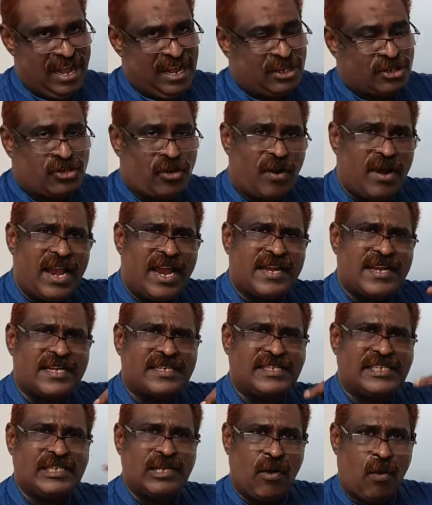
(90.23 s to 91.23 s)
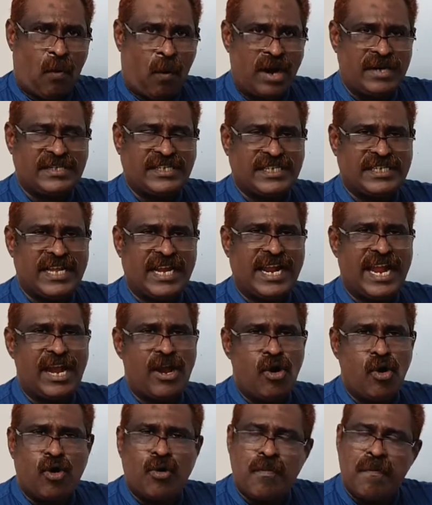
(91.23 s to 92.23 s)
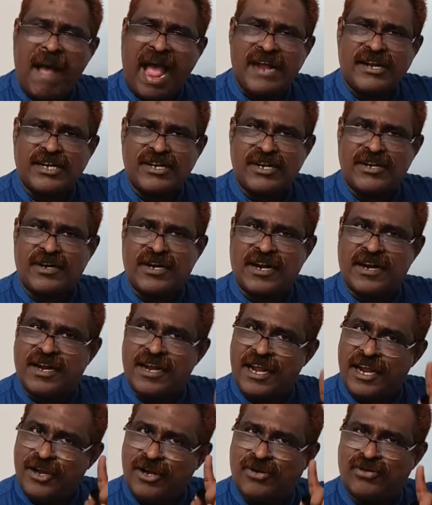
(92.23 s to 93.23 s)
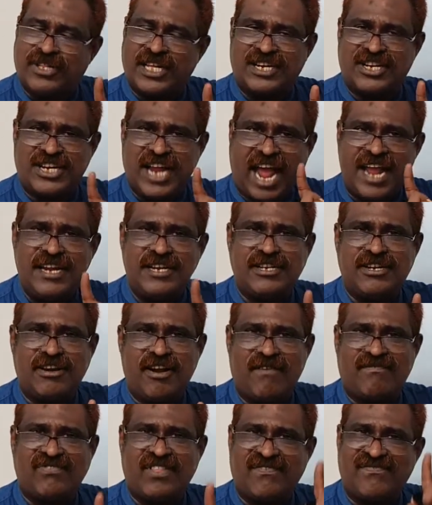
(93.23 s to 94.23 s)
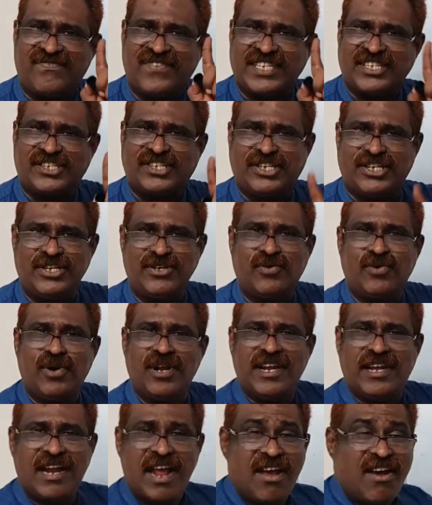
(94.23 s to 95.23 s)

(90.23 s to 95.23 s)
So, let us once again look back into the title of the first unit,